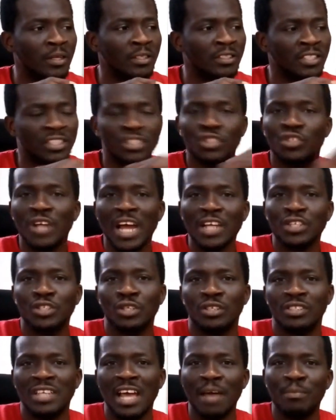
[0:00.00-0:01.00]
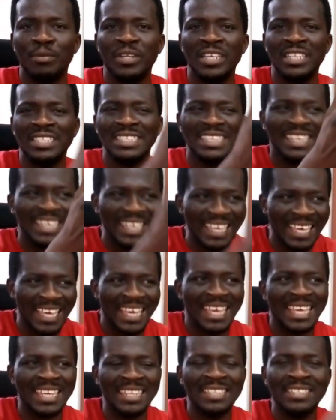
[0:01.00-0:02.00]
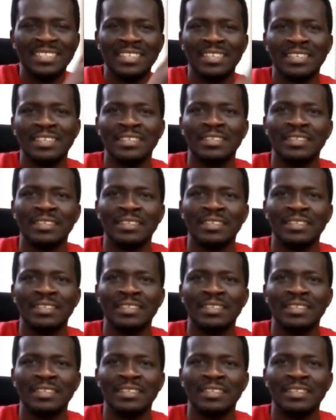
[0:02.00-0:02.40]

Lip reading: distractions happening in